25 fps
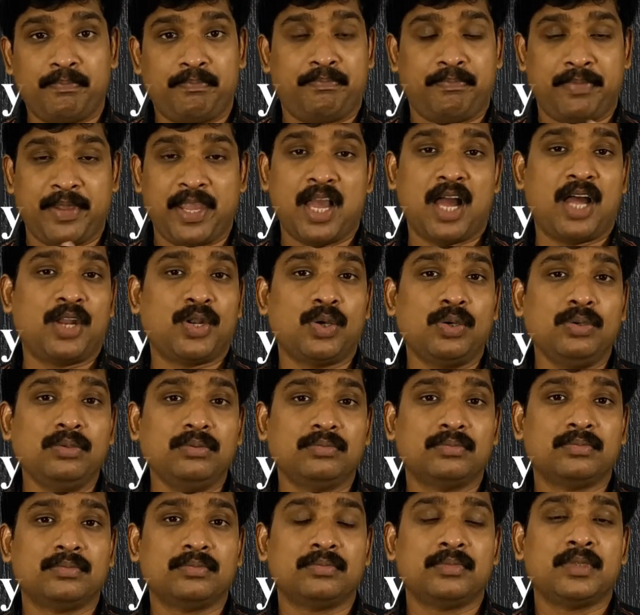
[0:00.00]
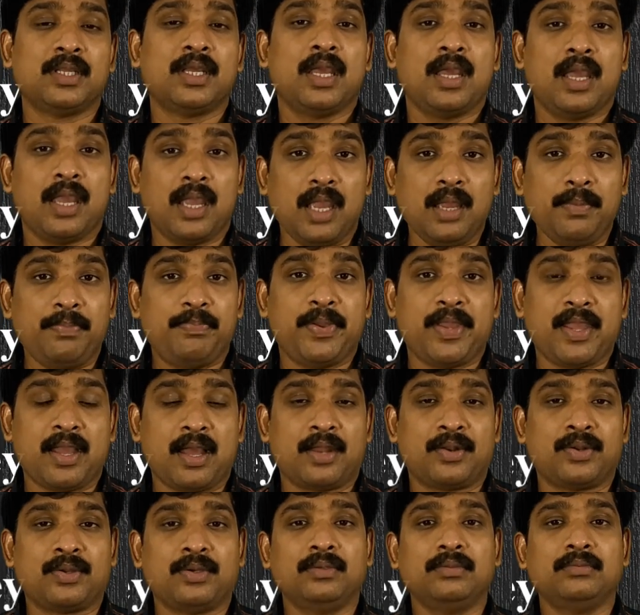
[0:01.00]
piano, a
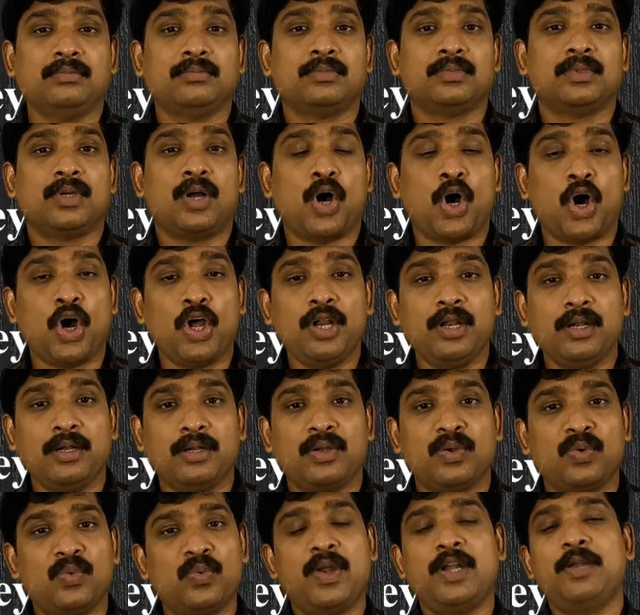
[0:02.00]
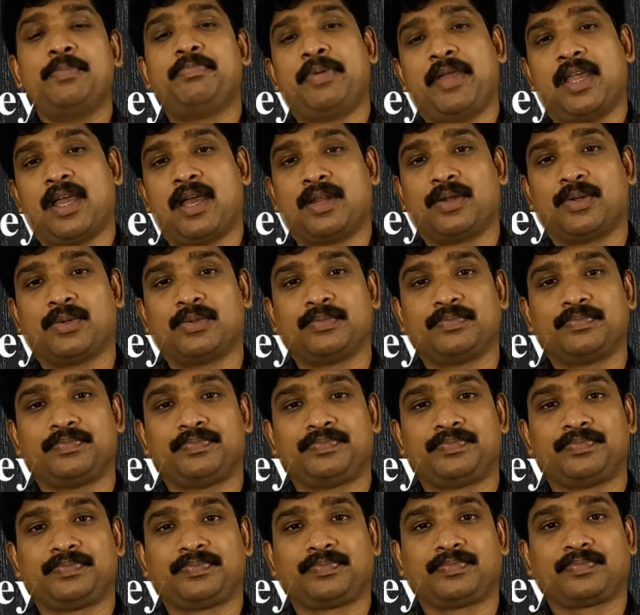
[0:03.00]
piano or one piano.
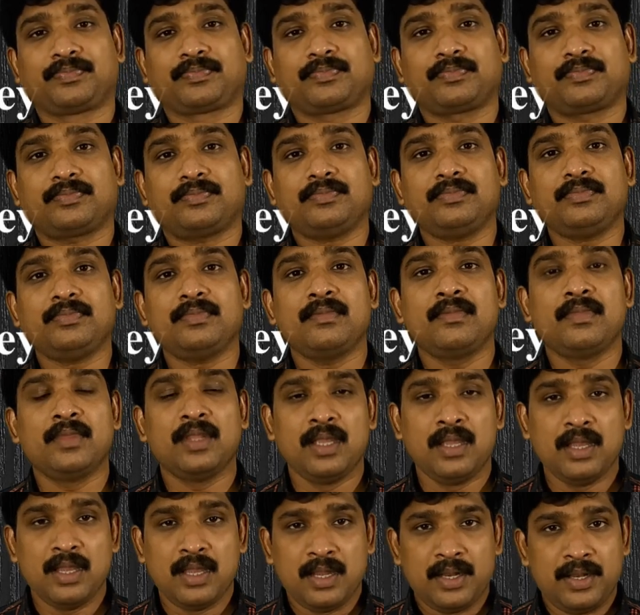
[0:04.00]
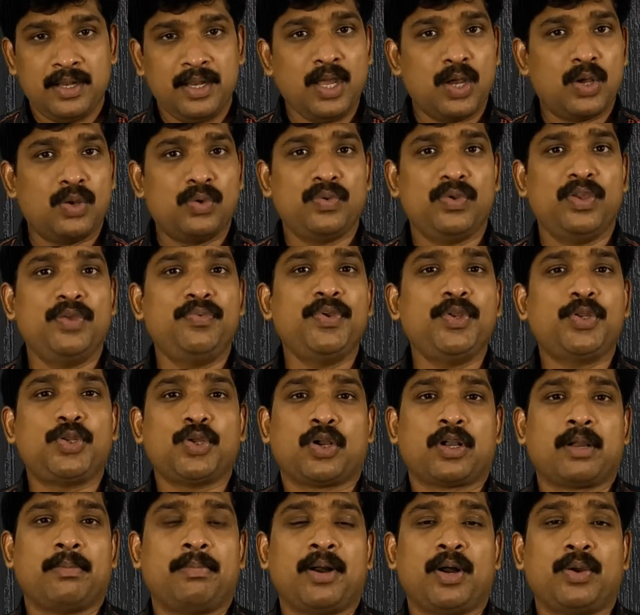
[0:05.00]
Now, if you
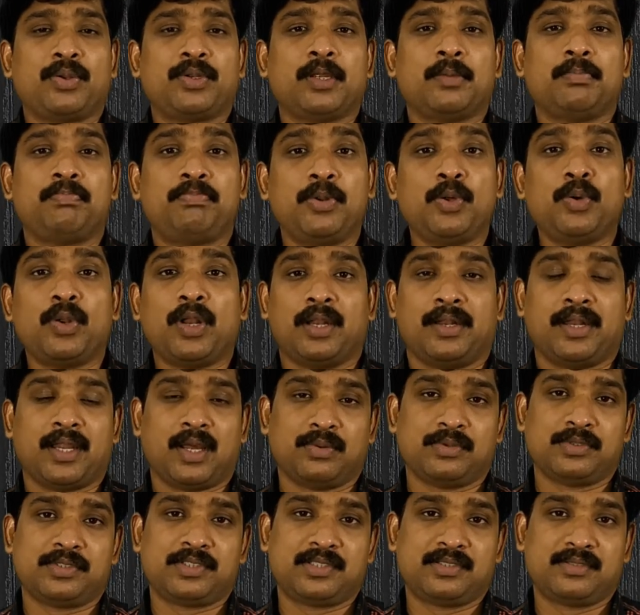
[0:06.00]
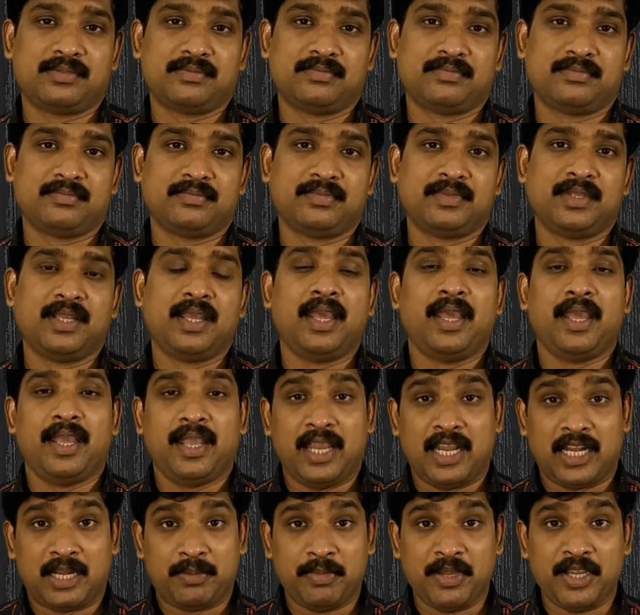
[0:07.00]
talk about plural nouns,
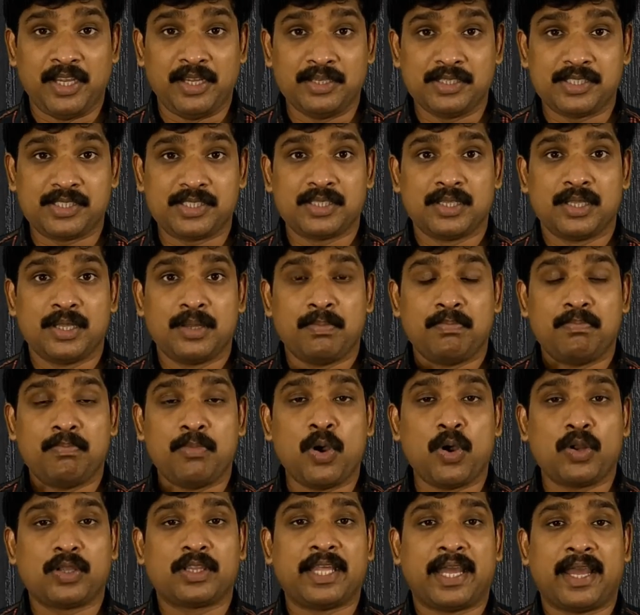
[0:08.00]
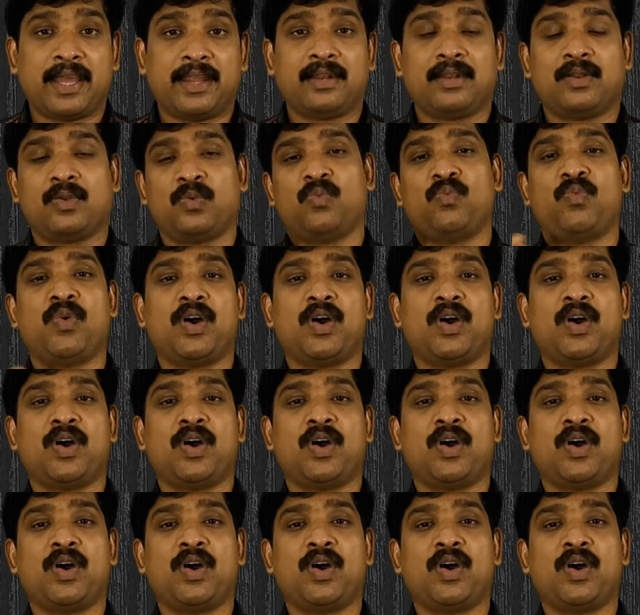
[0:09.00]
it means more than